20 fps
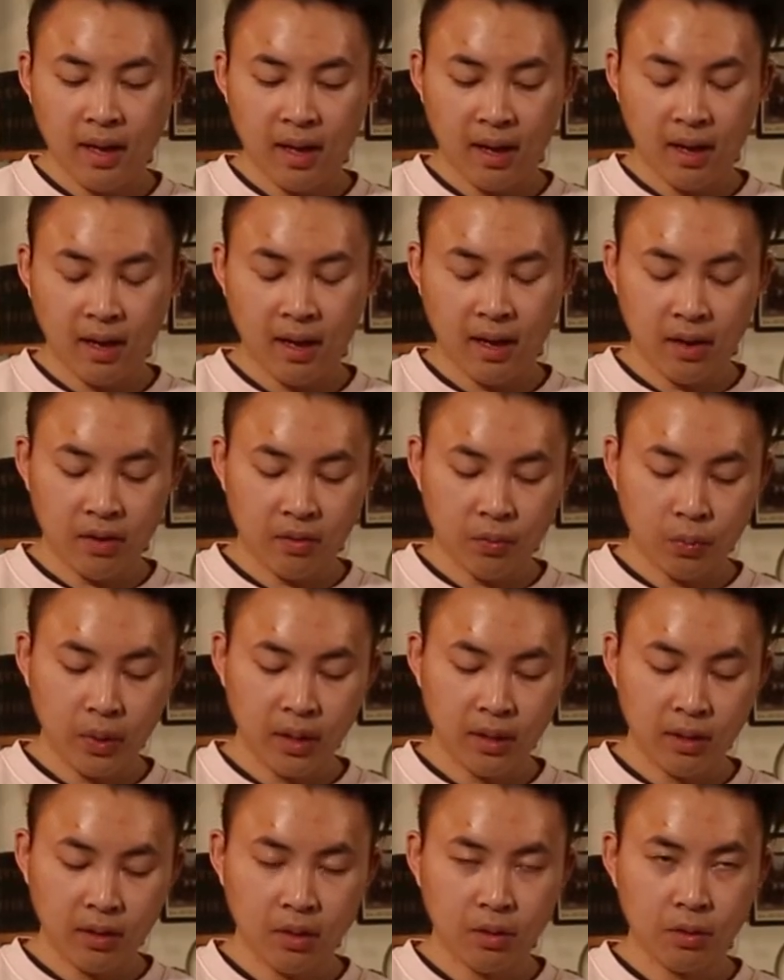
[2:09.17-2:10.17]
And
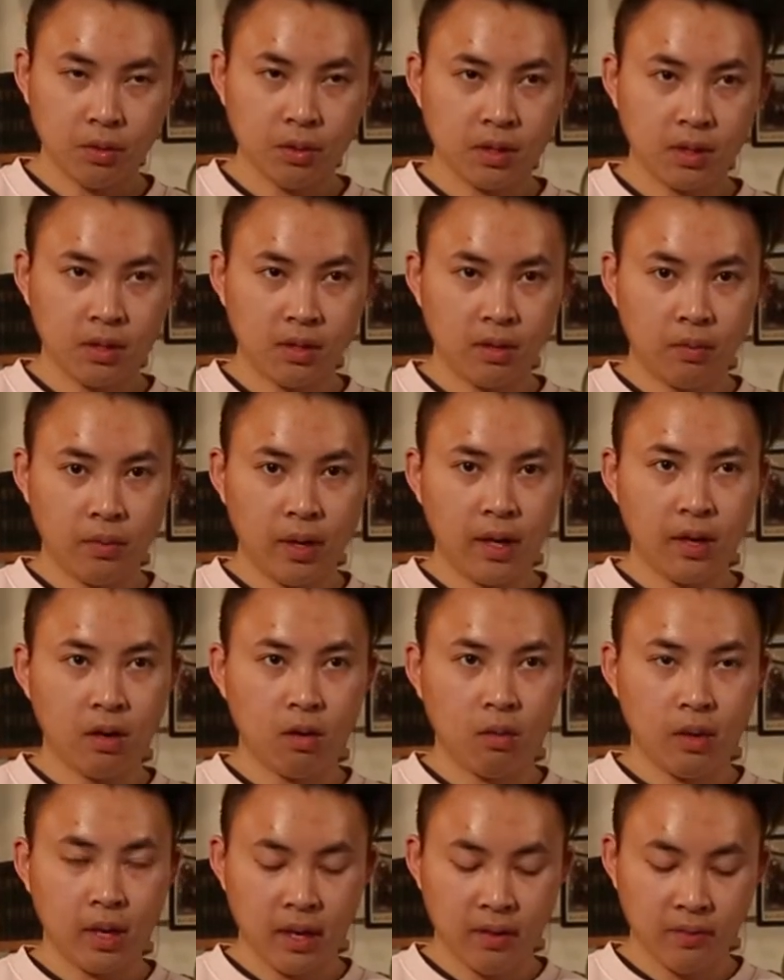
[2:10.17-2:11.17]
when those
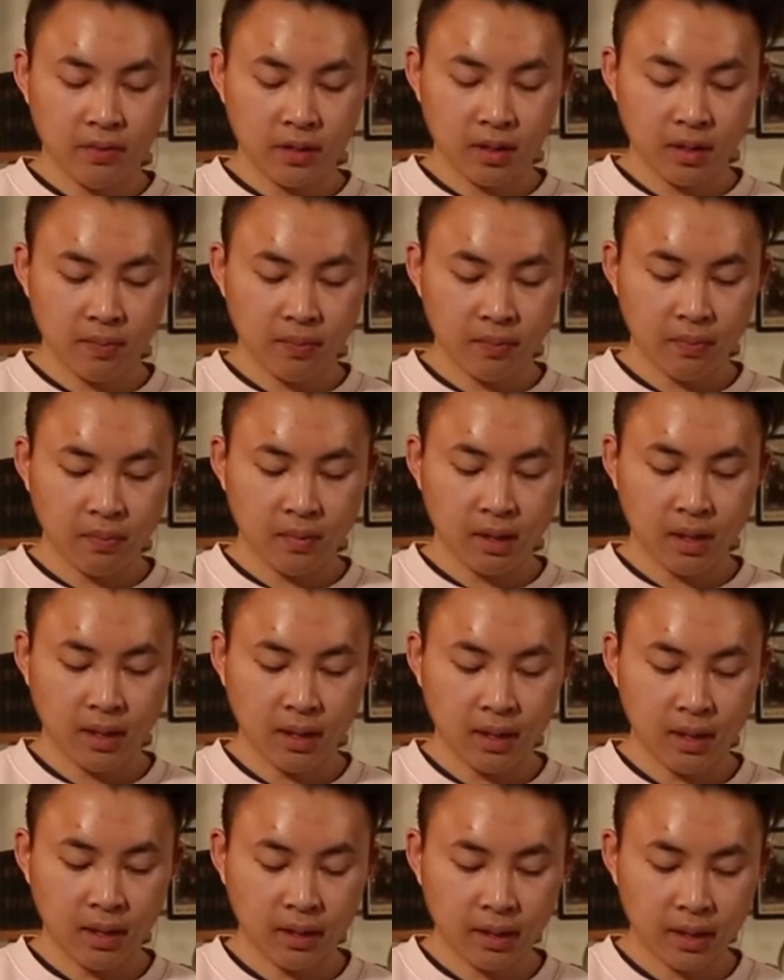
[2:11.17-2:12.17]
radio waves
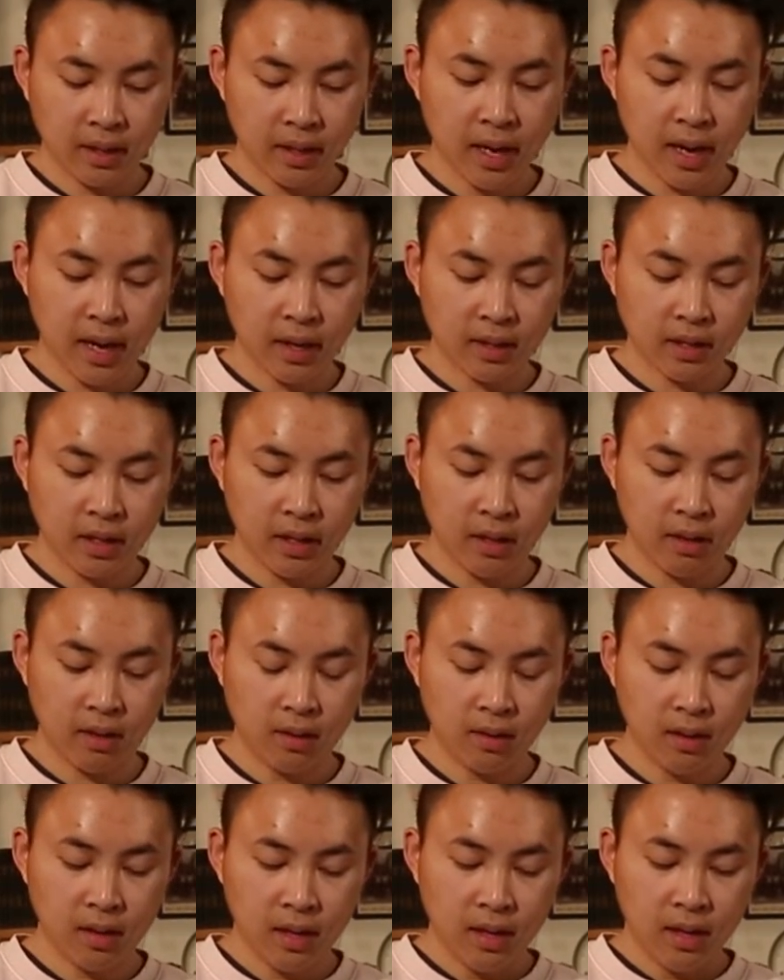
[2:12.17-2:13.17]
connect
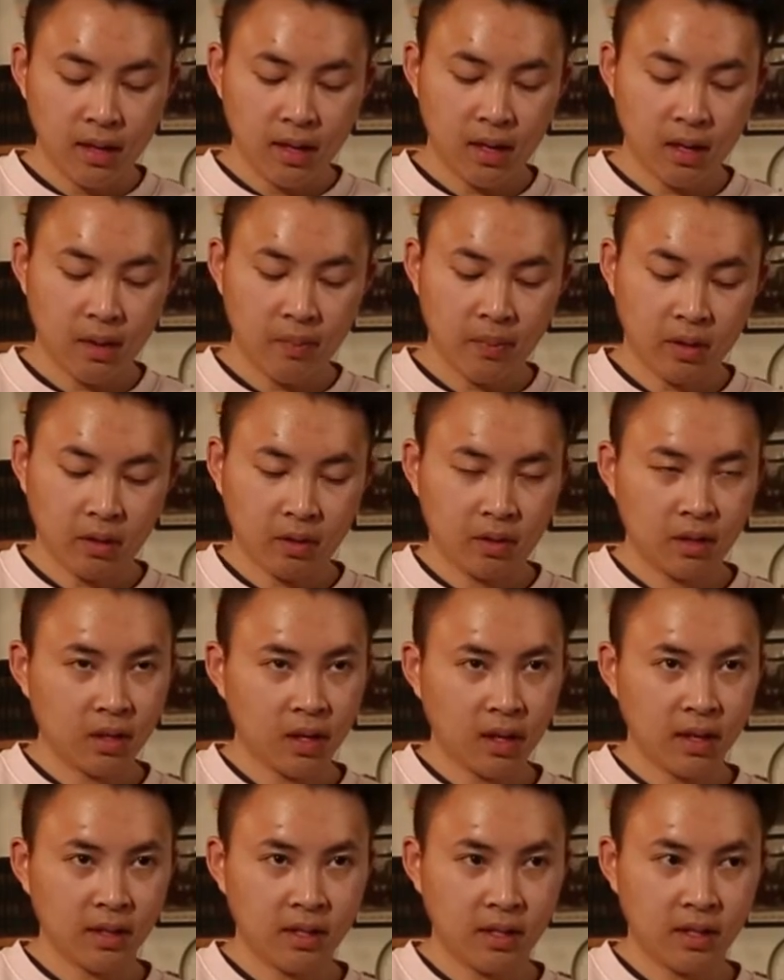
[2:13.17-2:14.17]
here, it'll
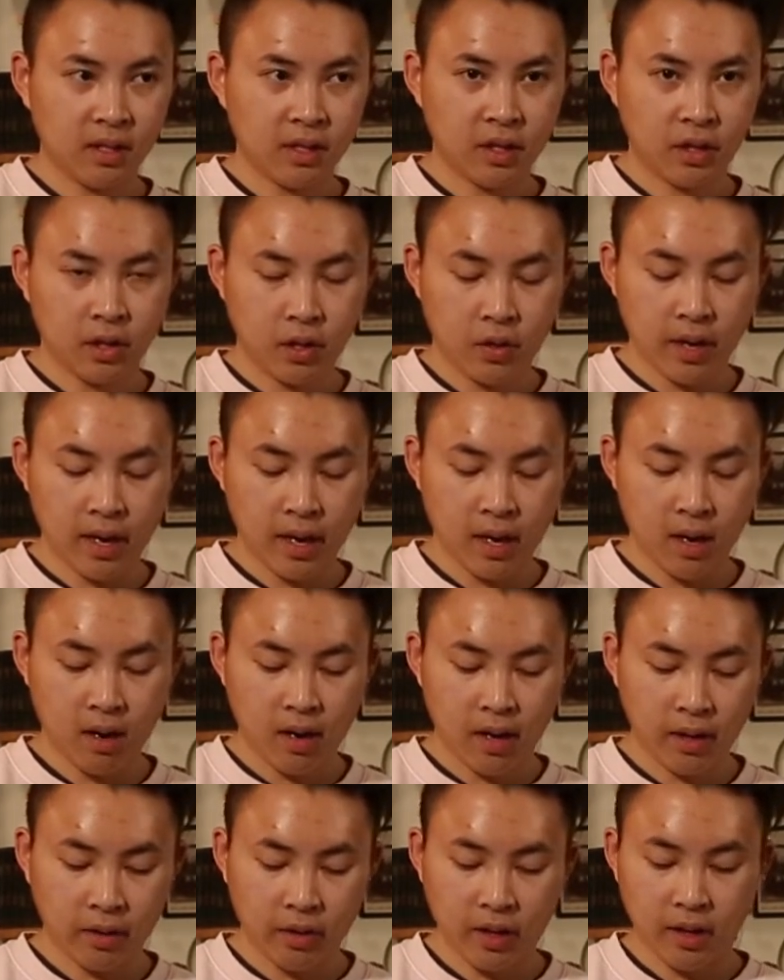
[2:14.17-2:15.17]
cause this to
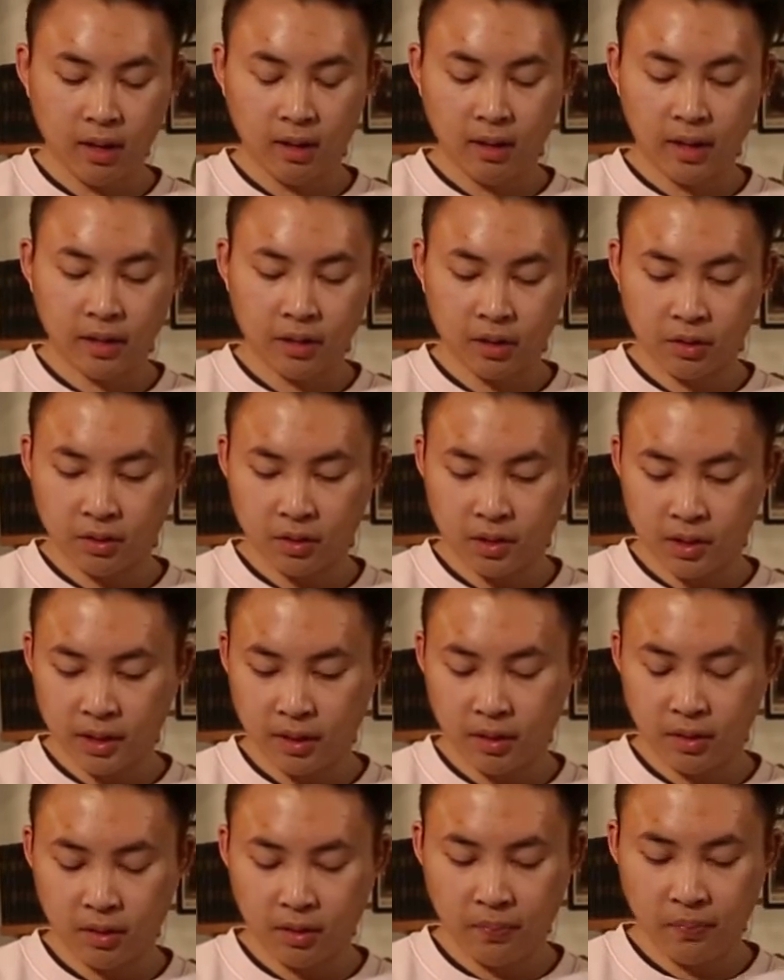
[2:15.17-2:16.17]
cohere and create an electrical
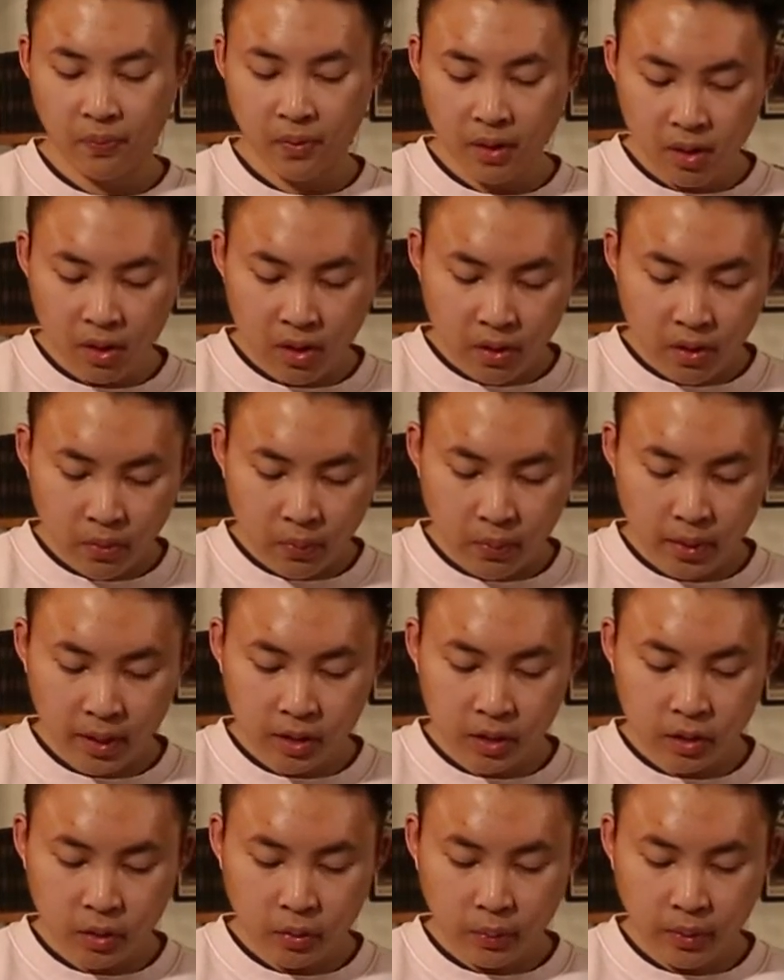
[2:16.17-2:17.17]
signal,
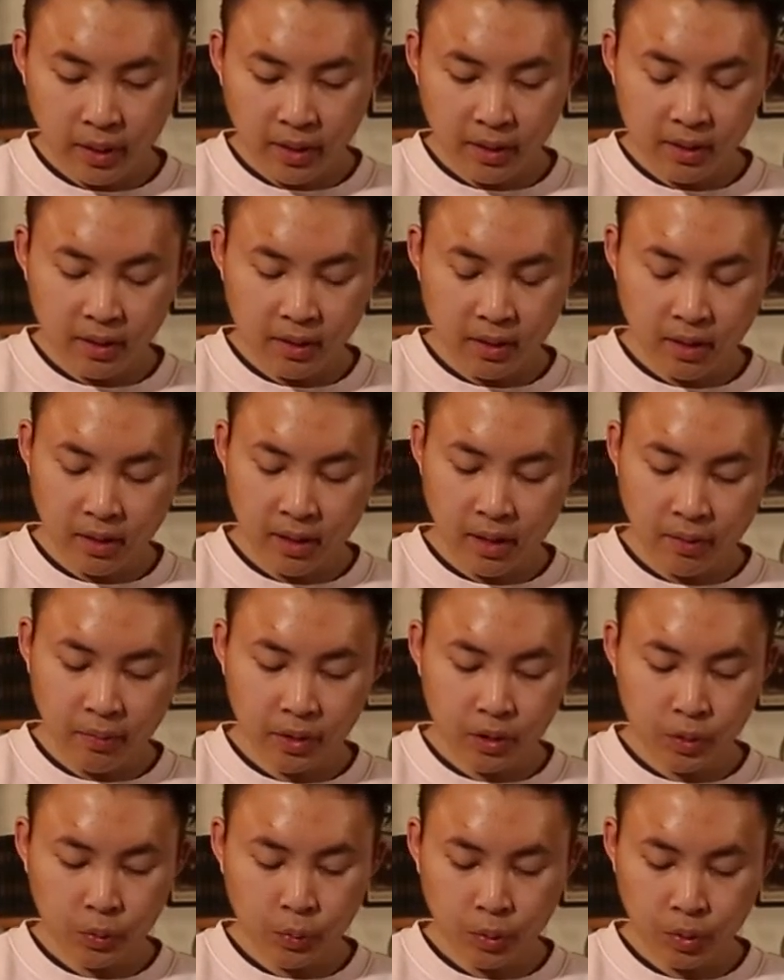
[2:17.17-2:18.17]
which
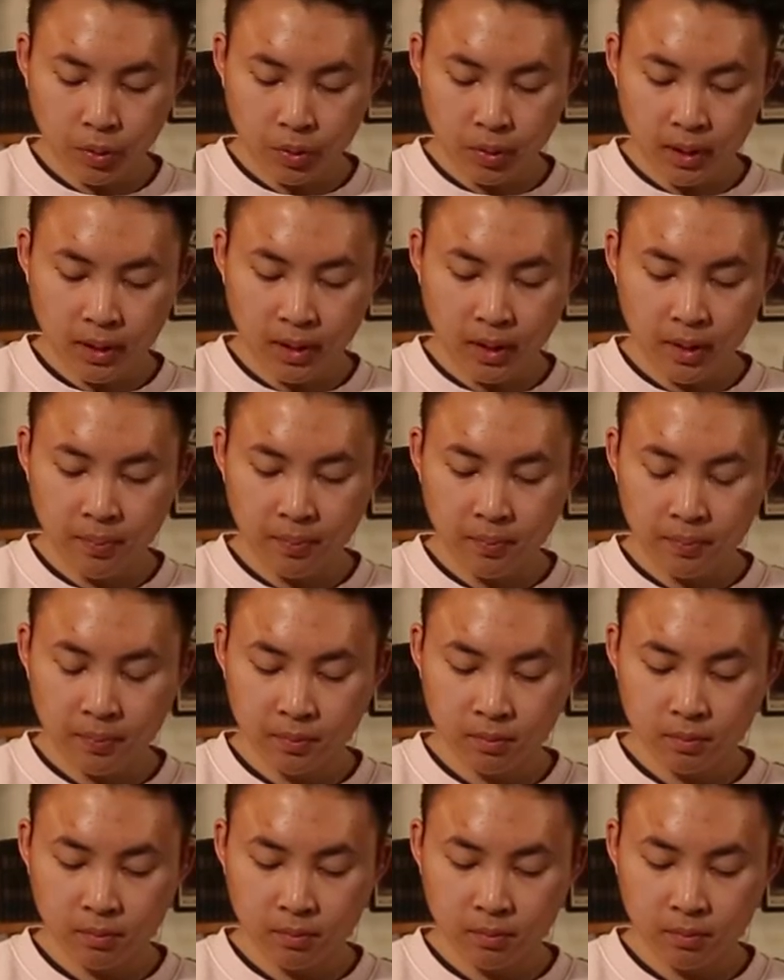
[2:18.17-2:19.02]
will